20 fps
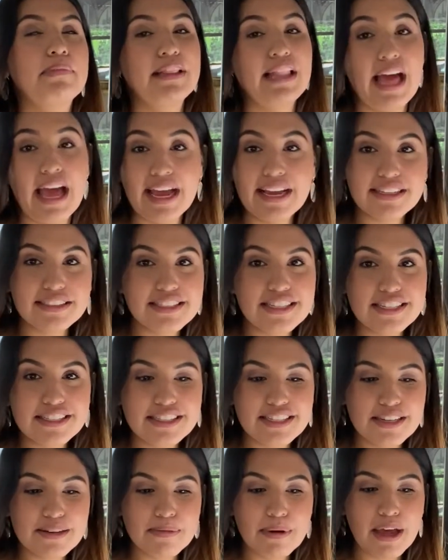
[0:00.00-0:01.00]
black
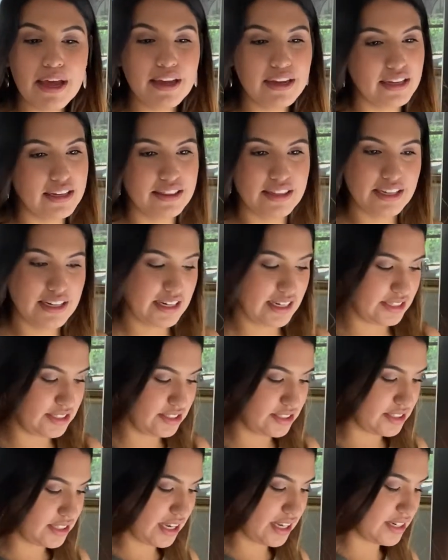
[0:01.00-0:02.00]
tea bag, and then I
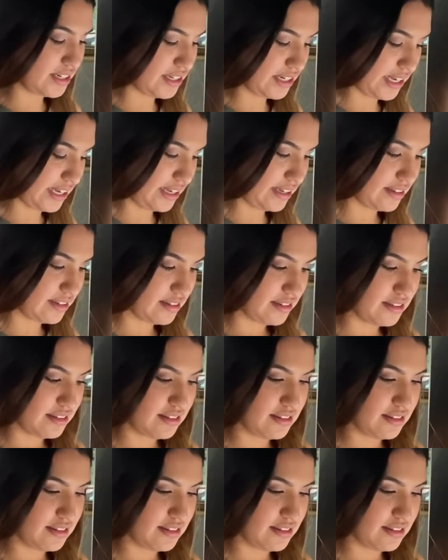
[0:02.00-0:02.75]
just kind of like